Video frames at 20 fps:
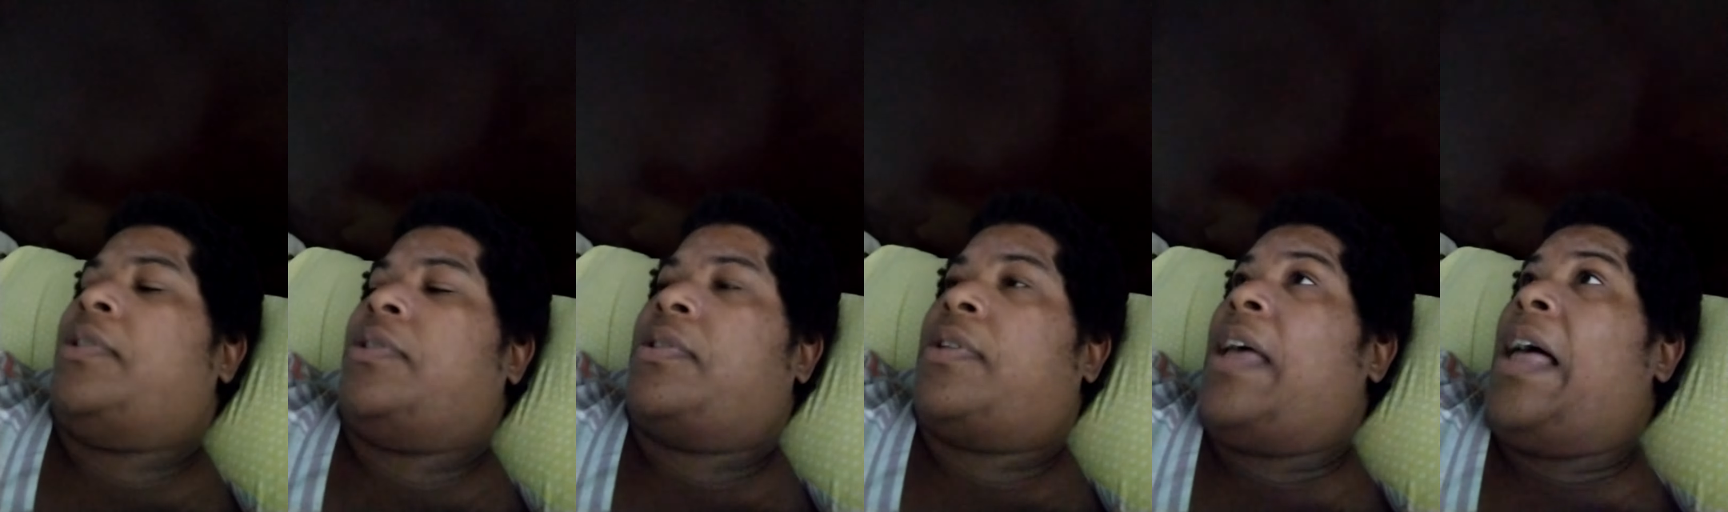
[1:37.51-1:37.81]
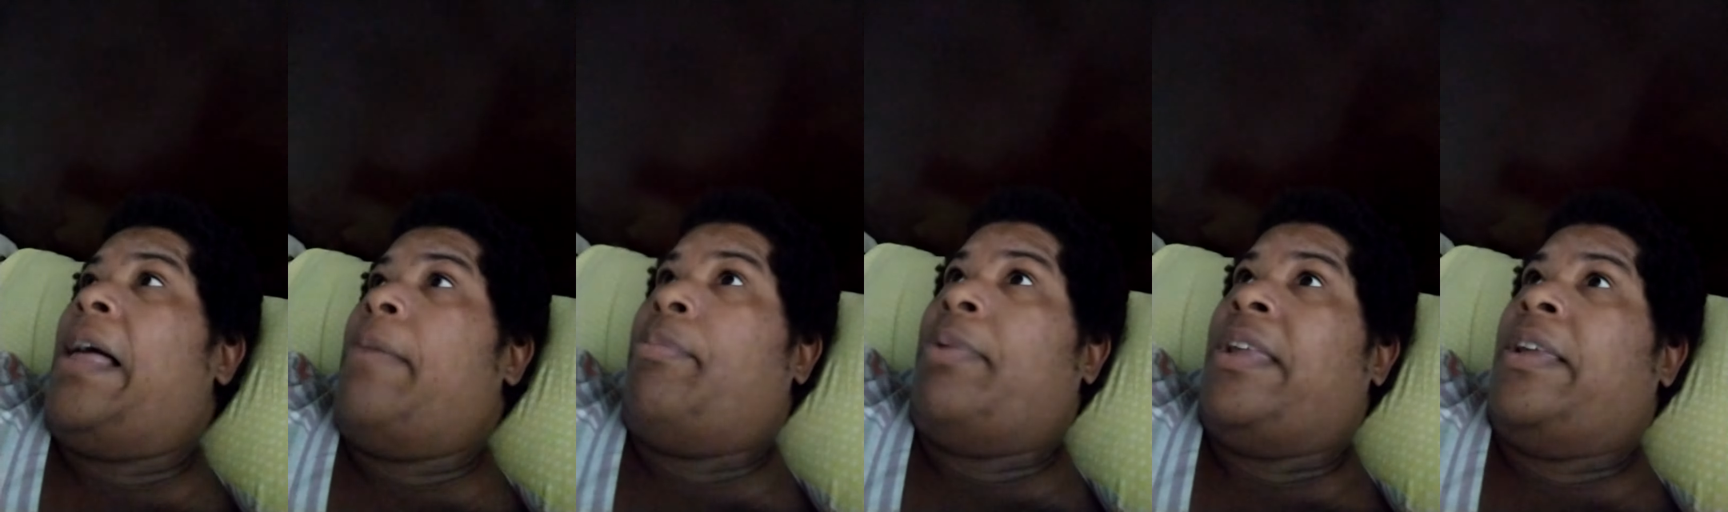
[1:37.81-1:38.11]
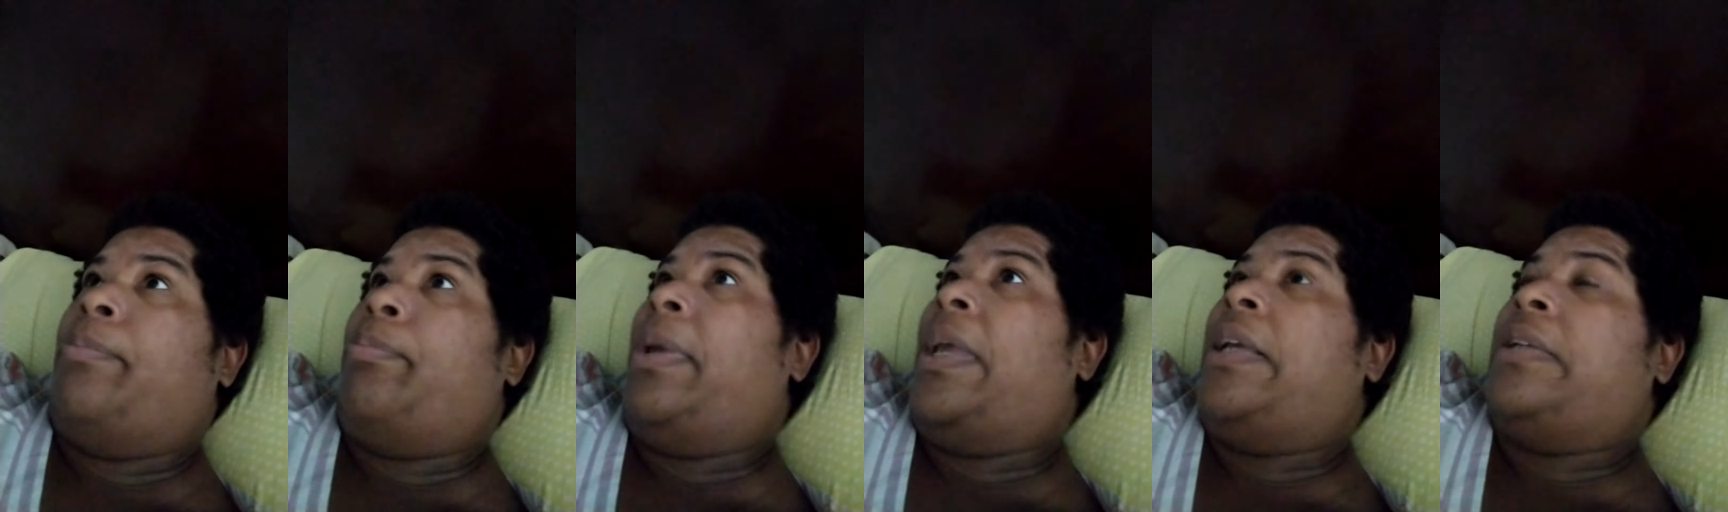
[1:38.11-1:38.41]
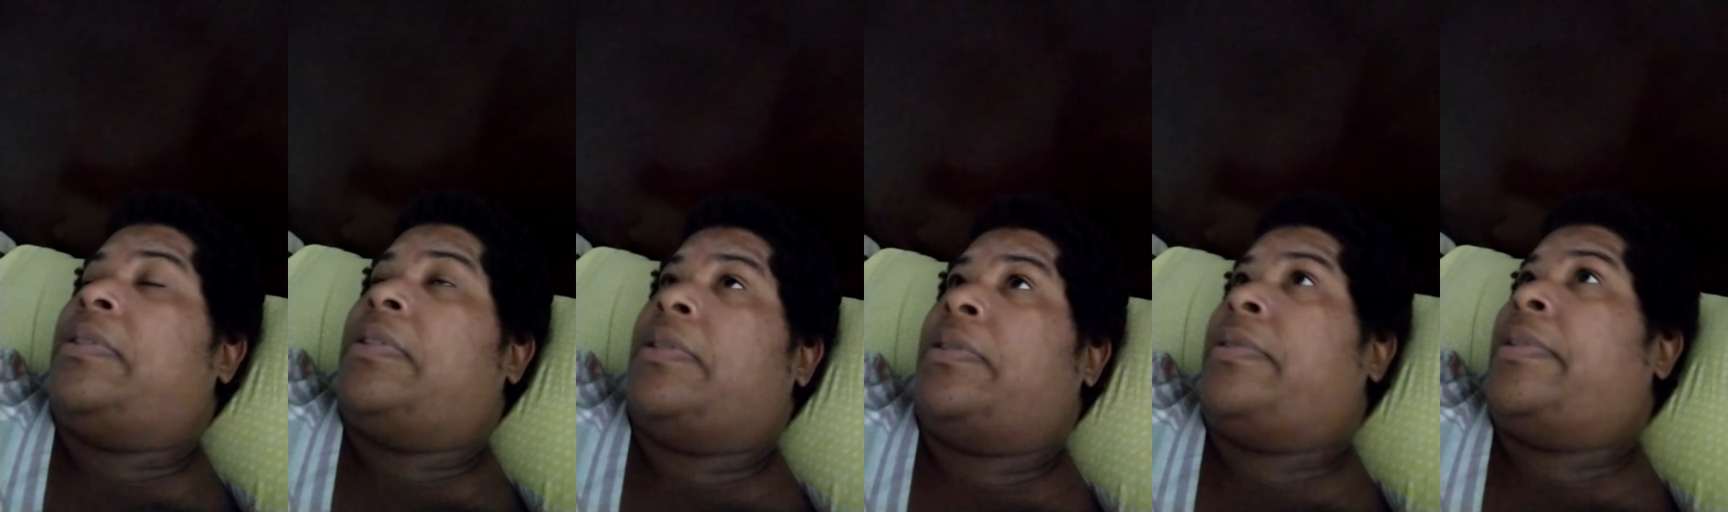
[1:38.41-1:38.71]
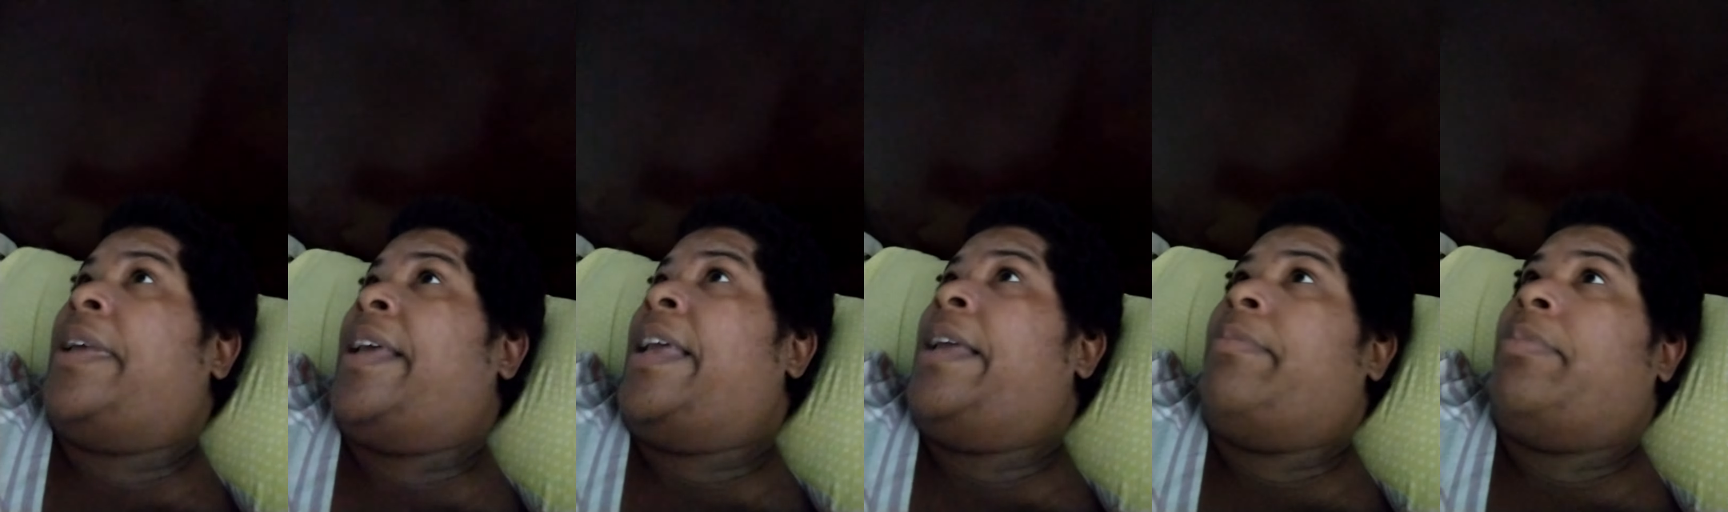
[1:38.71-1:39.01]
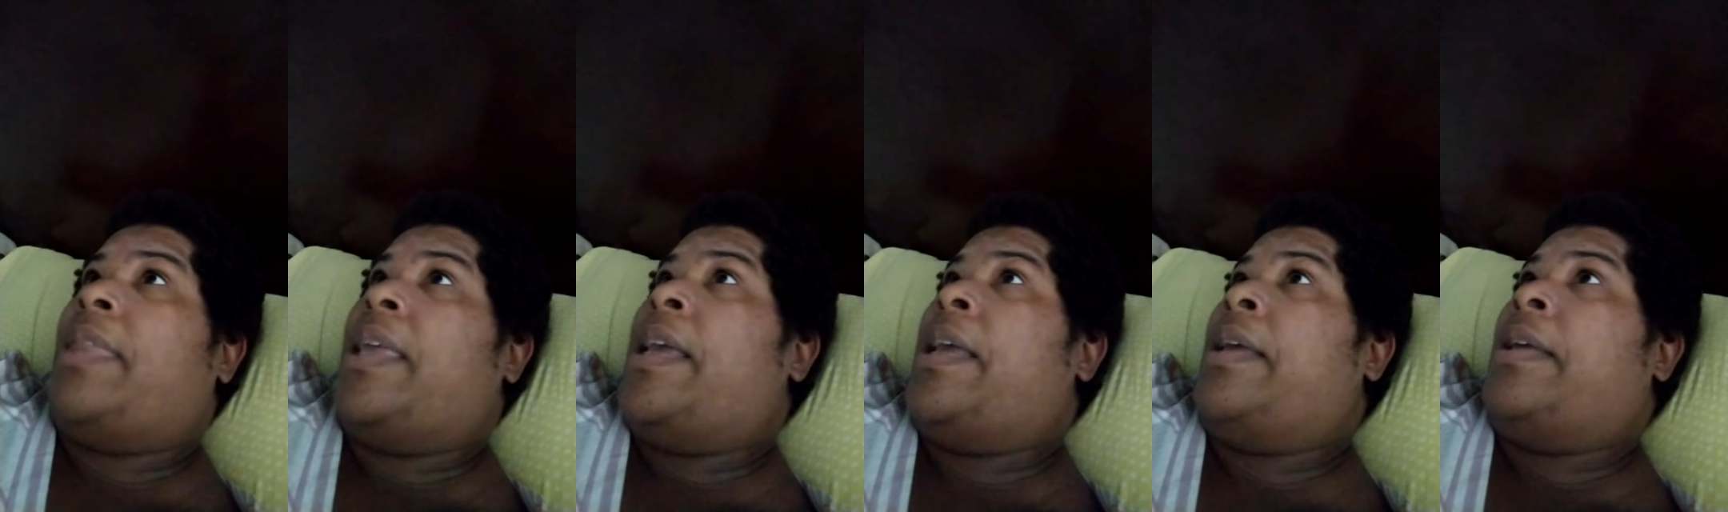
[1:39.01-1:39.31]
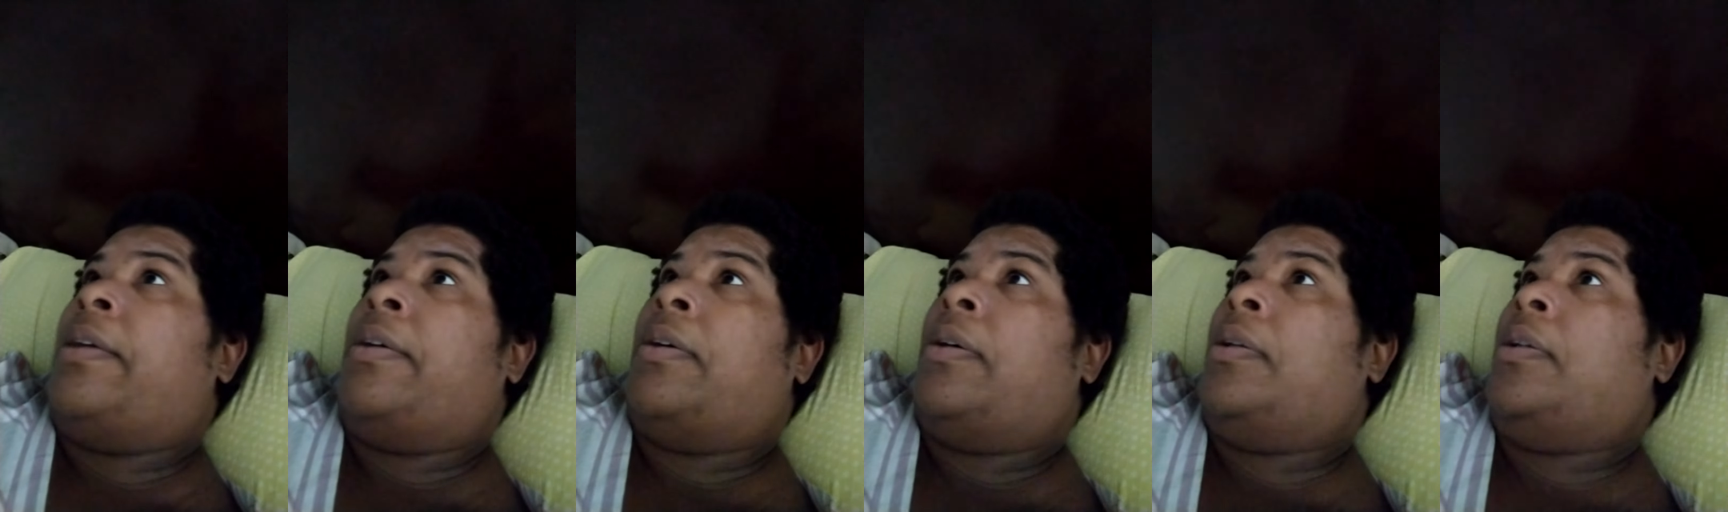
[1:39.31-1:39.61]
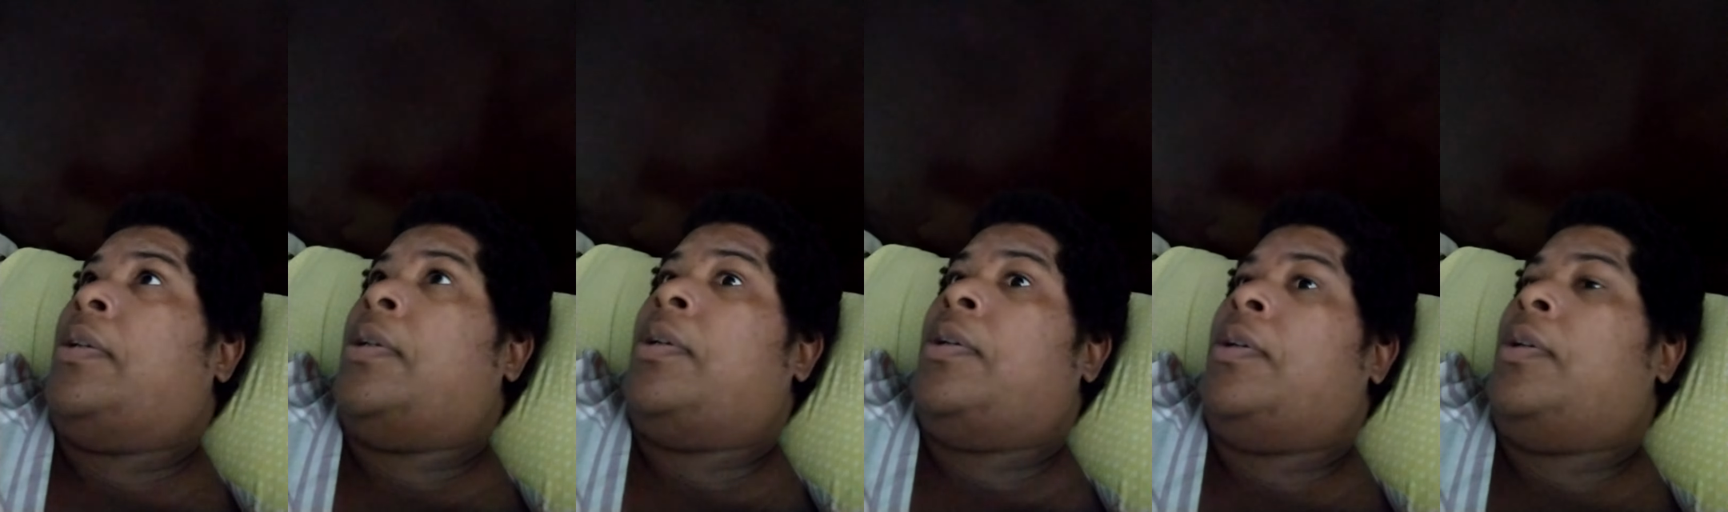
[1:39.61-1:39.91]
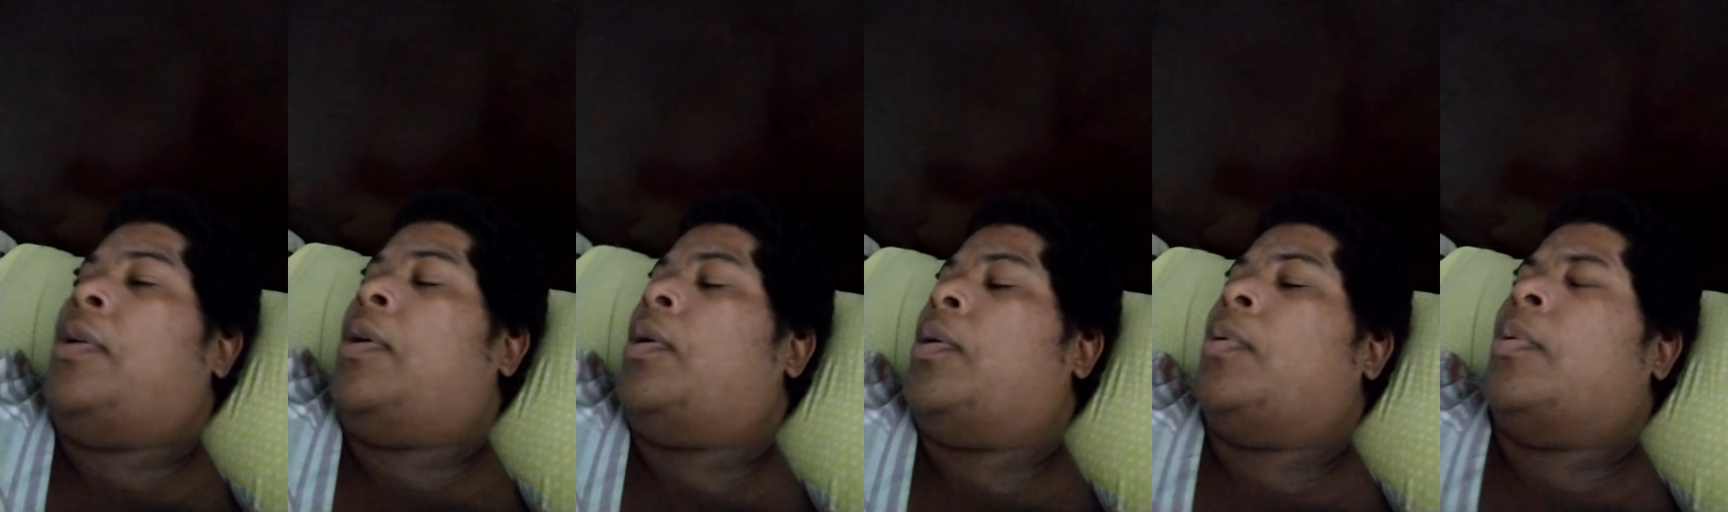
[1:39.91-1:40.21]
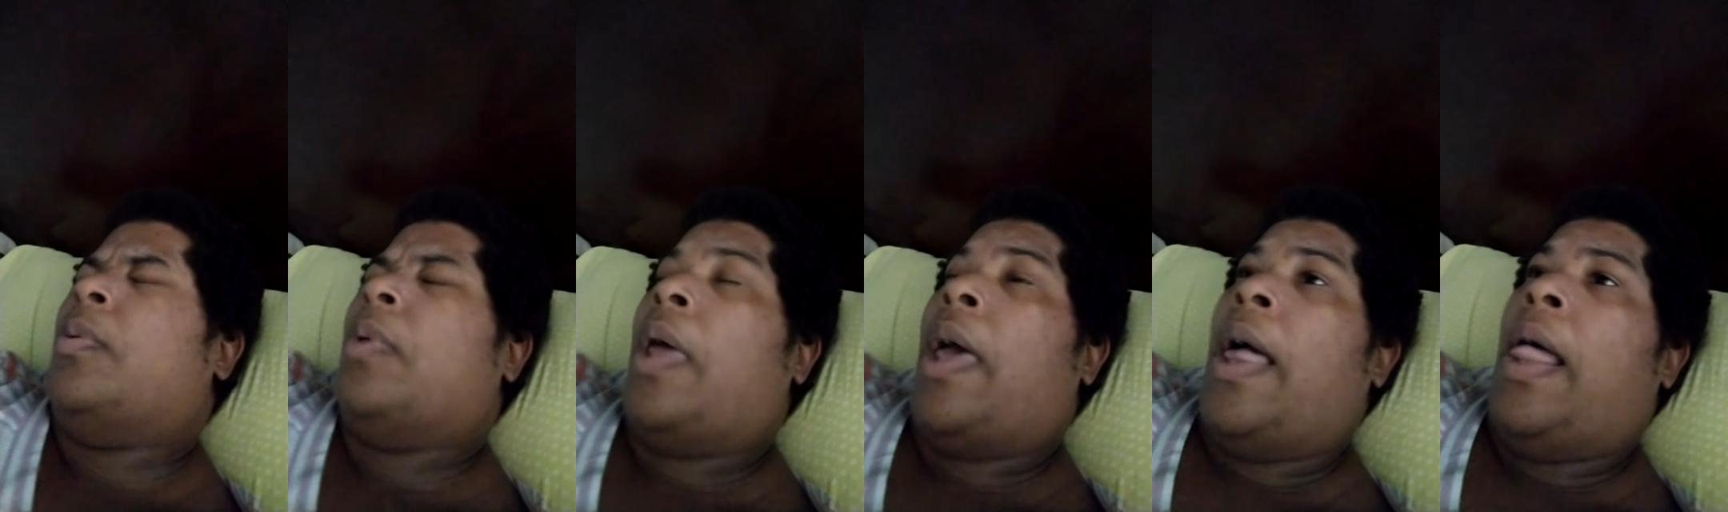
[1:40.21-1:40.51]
just copy and paste the same thing you, you know